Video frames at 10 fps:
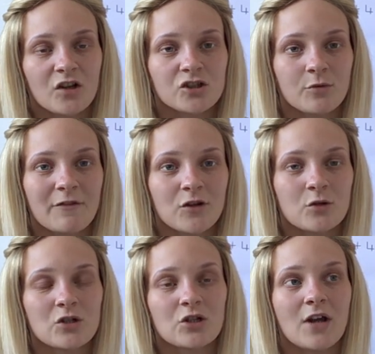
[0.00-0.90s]
So if you're
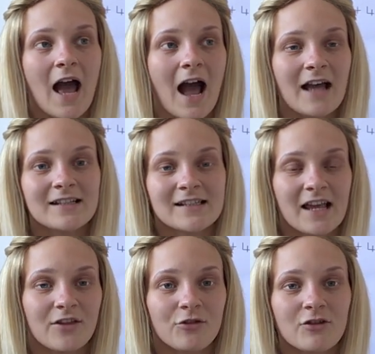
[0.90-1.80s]
doing, I
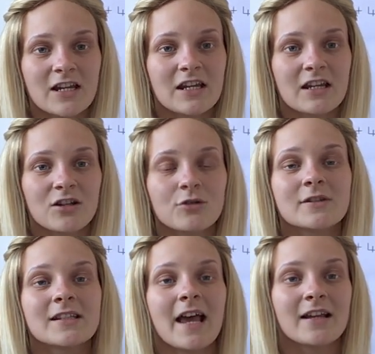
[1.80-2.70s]
say three, you
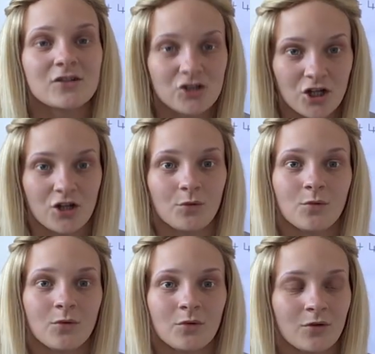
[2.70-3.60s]
say two,
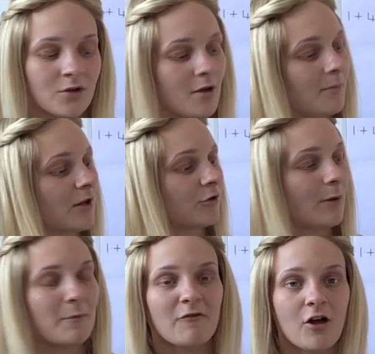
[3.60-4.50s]
because
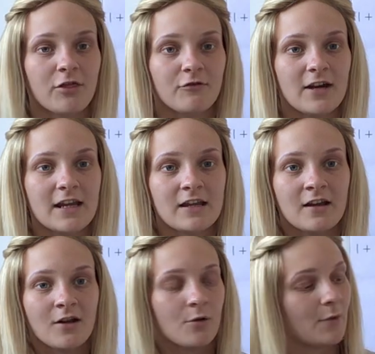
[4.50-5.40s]
when we've got three,
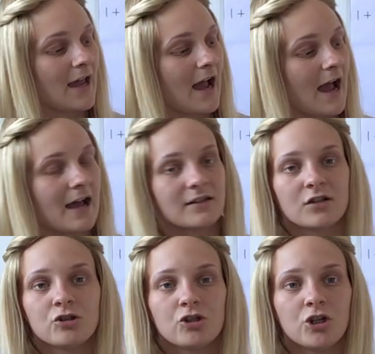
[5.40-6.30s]
we add
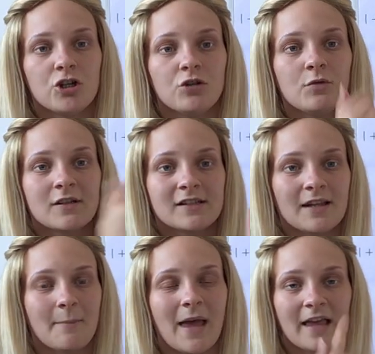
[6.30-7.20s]
two
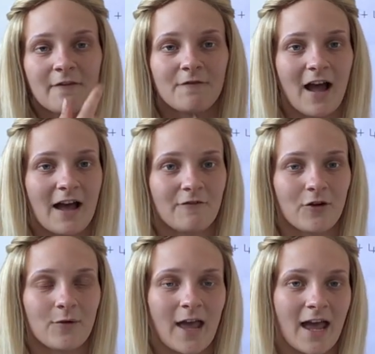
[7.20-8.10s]
to make five,
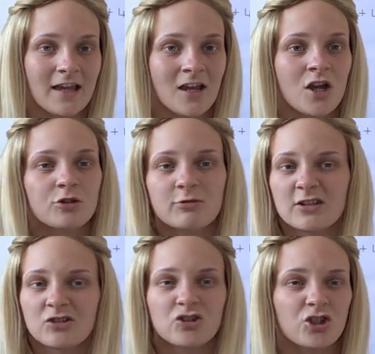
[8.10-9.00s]
okay? So
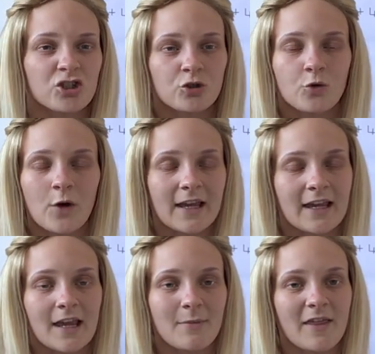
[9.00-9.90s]
it's a just quick
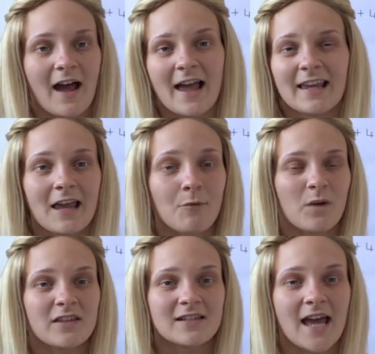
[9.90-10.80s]
game of that, again
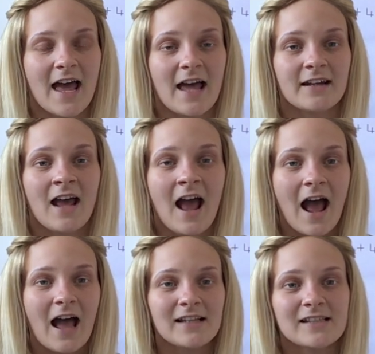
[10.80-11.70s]
with 10,
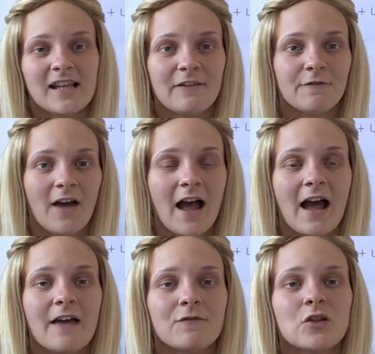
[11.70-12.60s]
I say
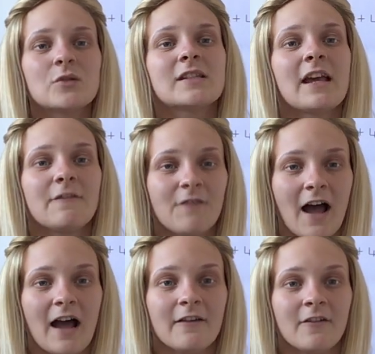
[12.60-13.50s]
five, you say
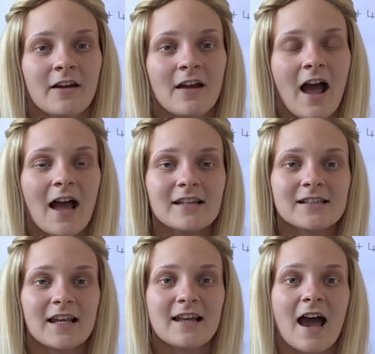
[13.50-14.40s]
five. I
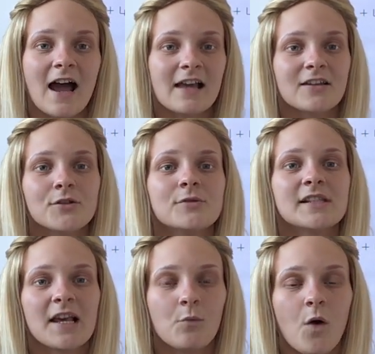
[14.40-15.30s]
say nine, you
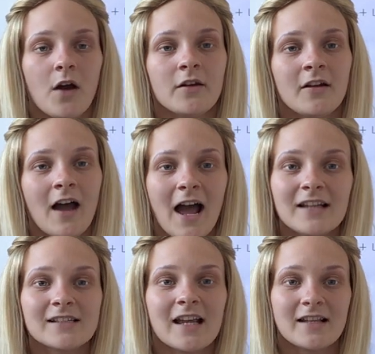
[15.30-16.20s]
say one. I
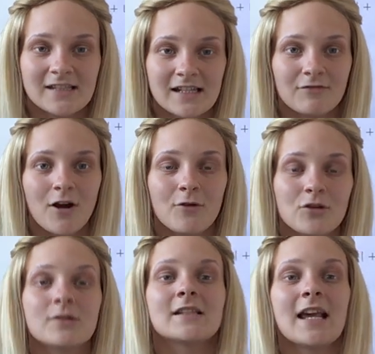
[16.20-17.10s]
say zero,
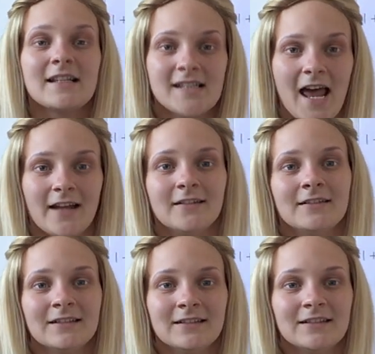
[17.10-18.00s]
you say
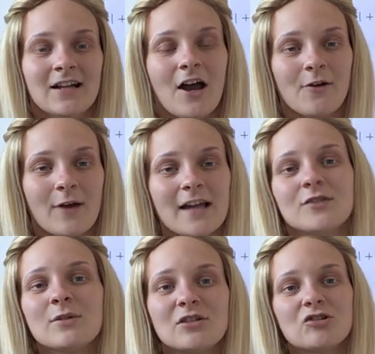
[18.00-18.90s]
10. Okay,
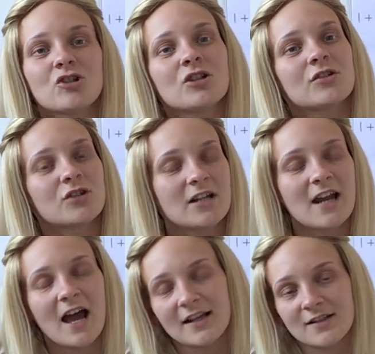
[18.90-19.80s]
so it's just a
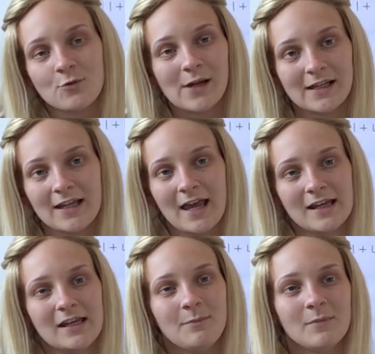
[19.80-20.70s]
nice quick
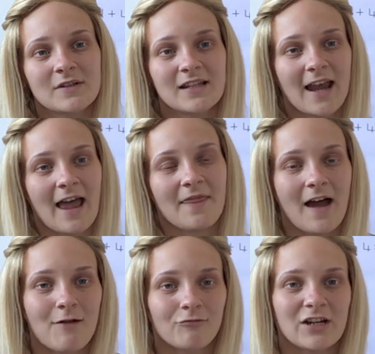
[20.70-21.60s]
game to get
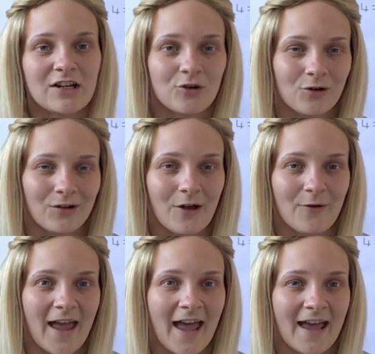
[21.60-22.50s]
that recall,
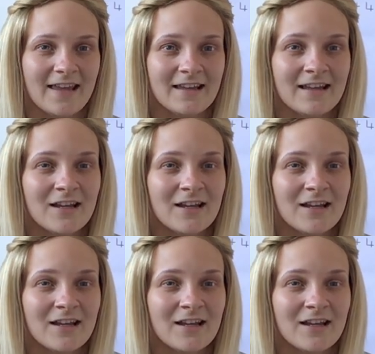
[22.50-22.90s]
okay?